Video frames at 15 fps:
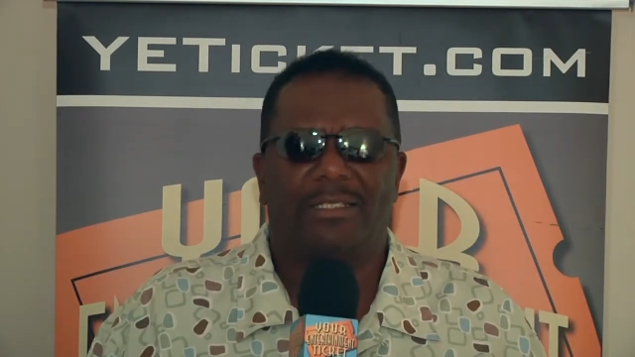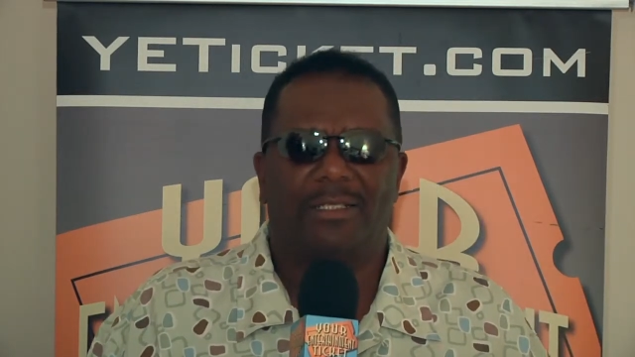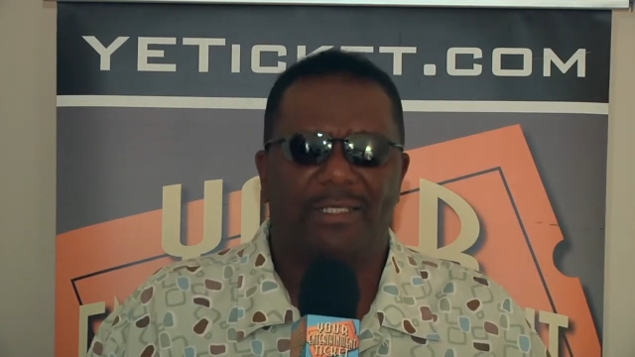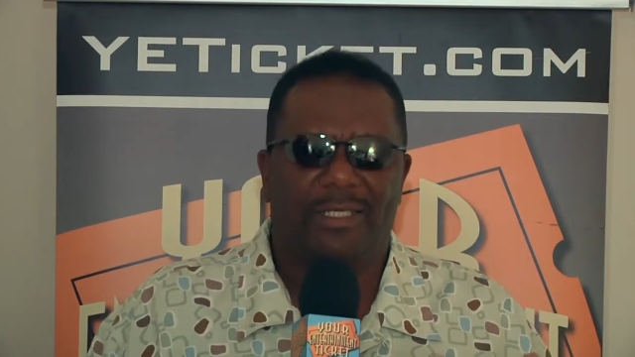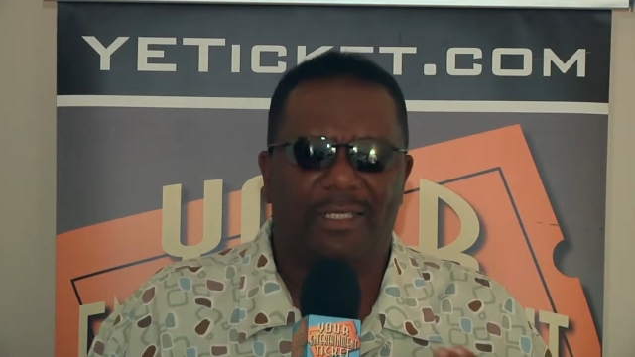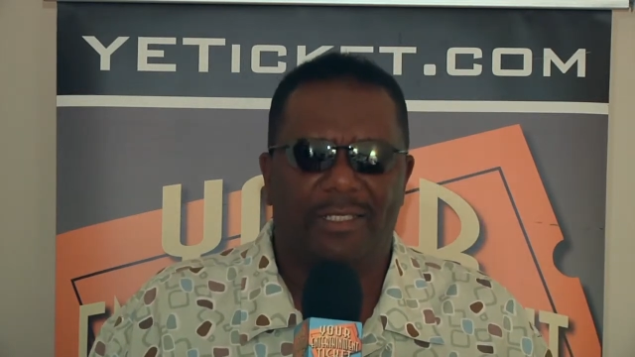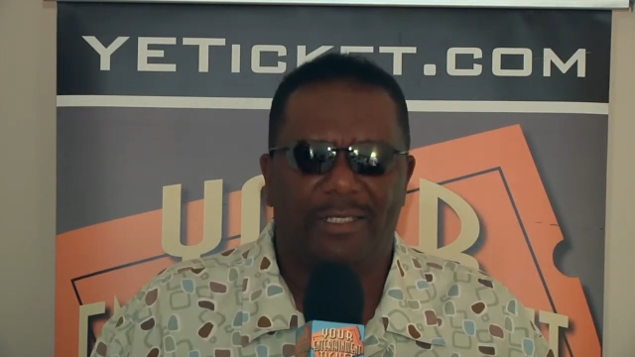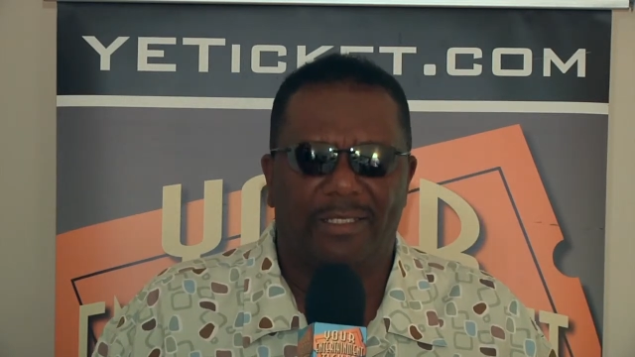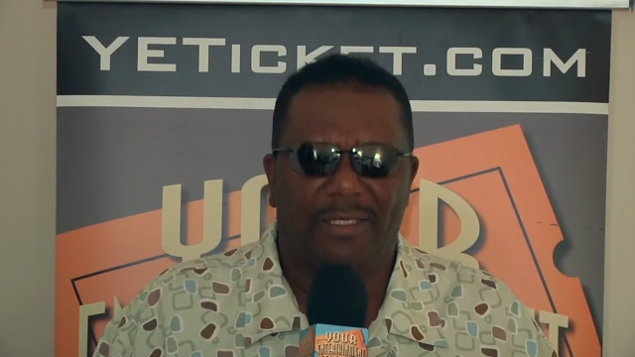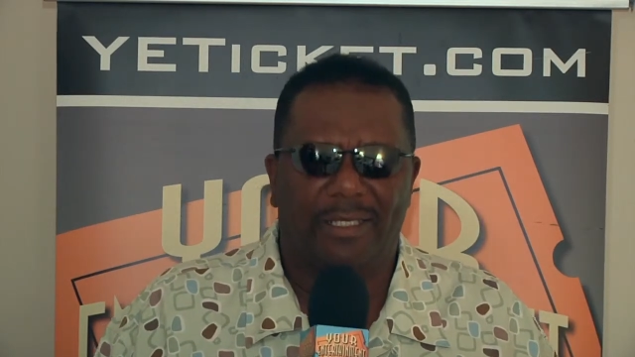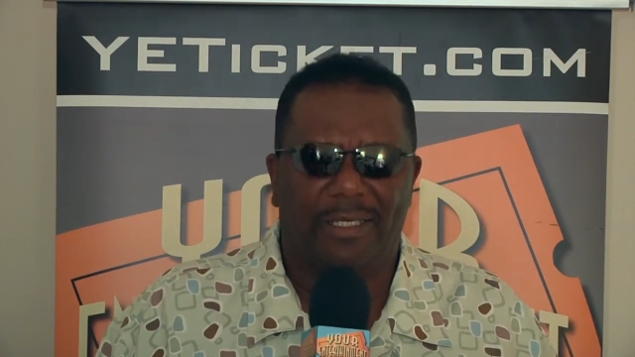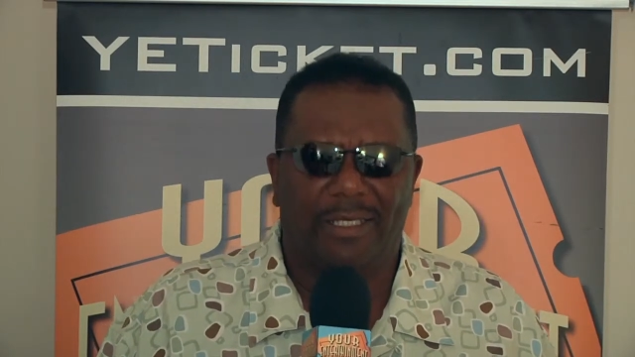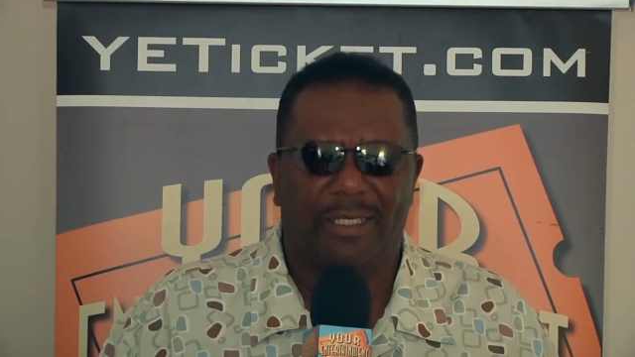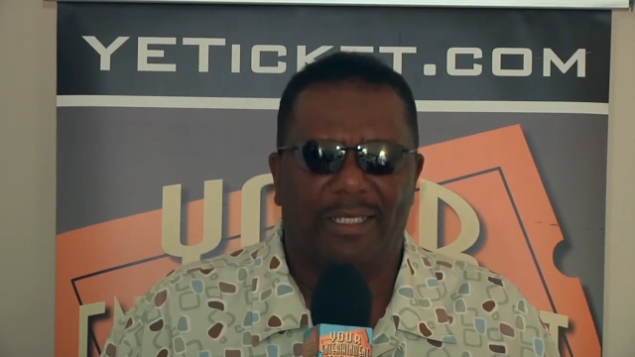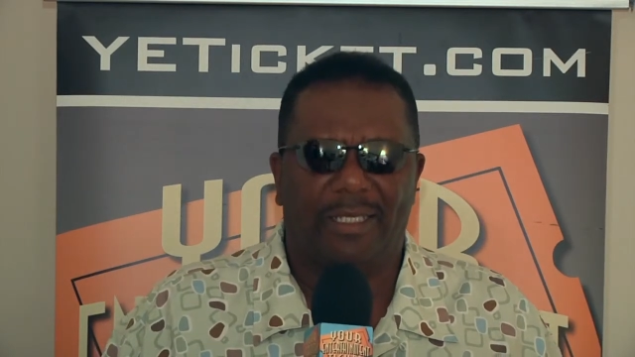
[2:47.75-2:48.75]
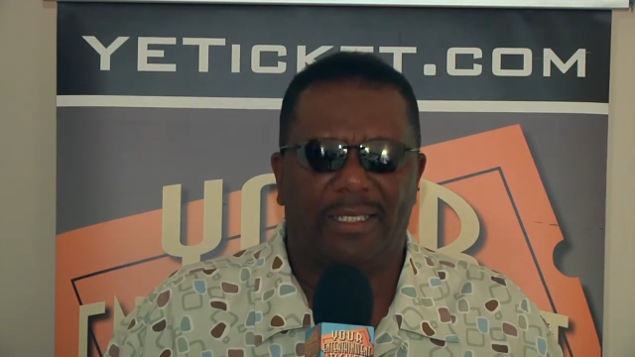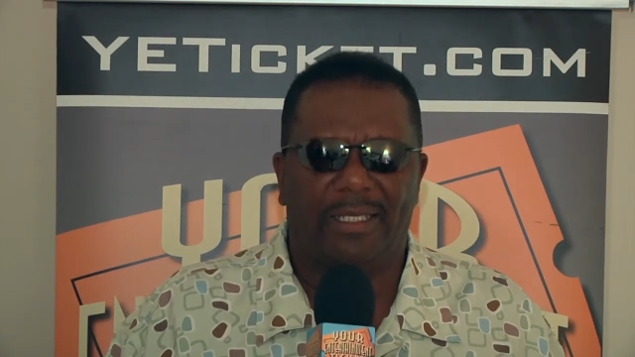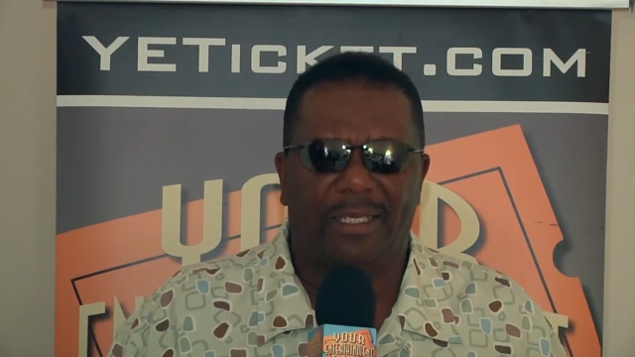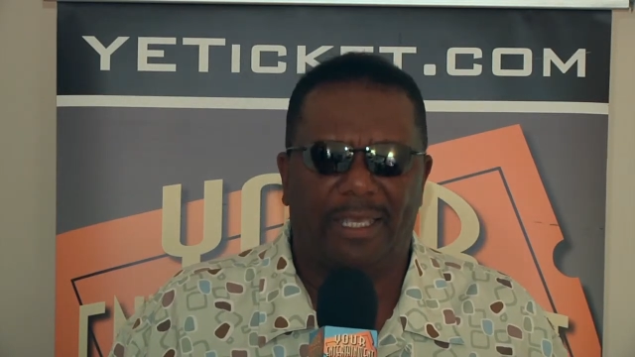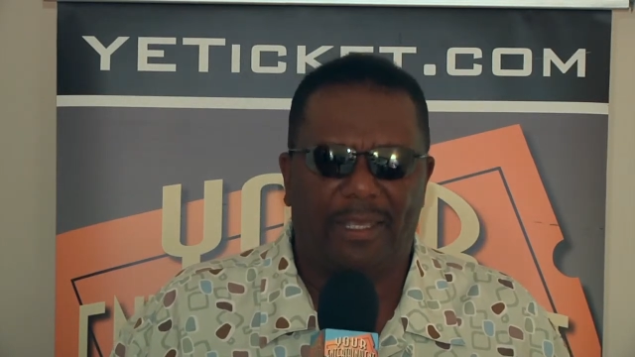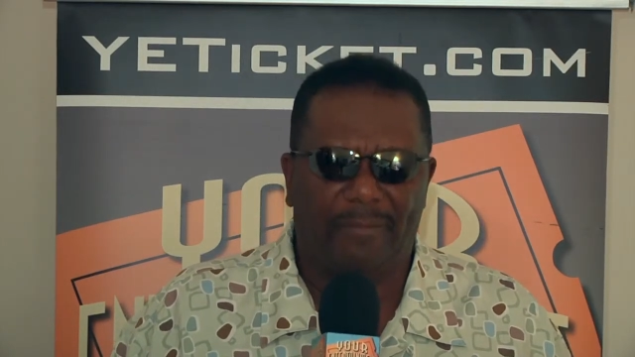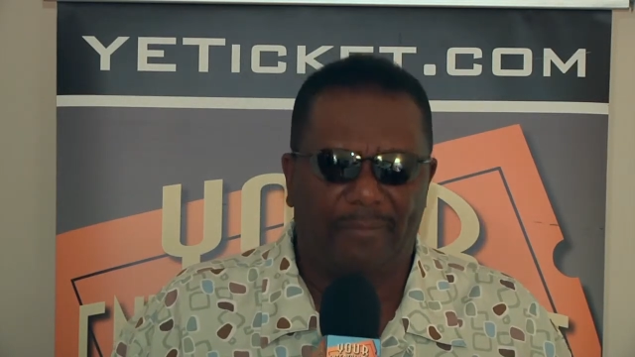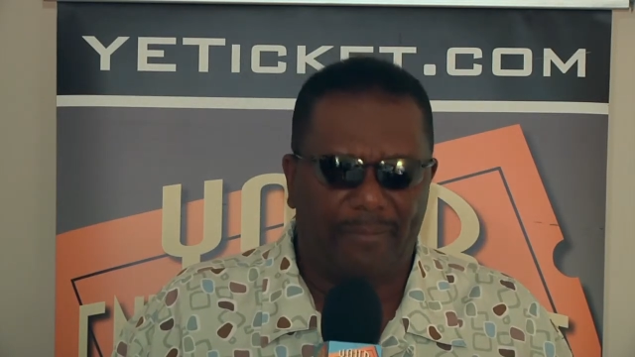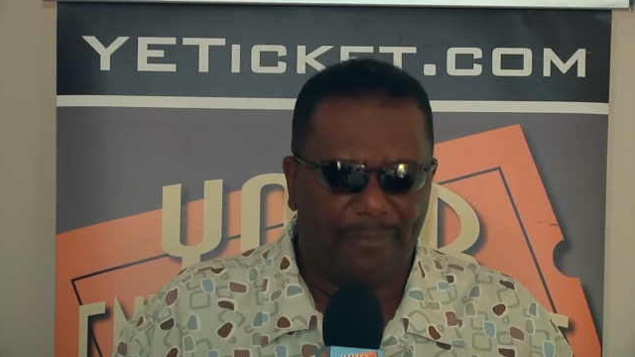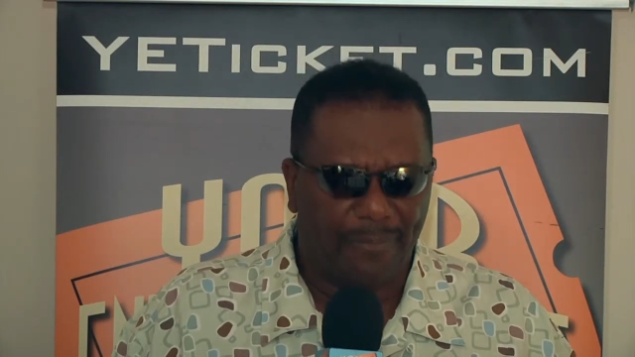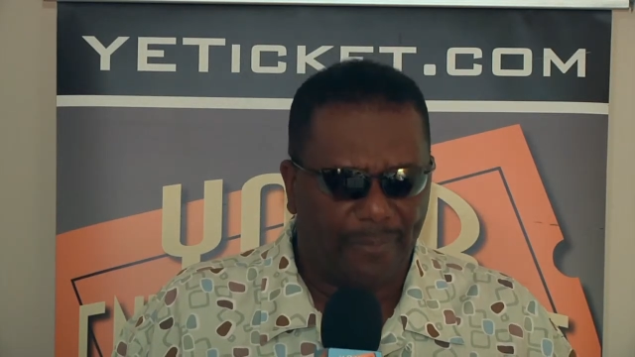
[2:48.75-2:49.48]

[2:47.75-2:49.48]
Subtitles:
took anything he can get.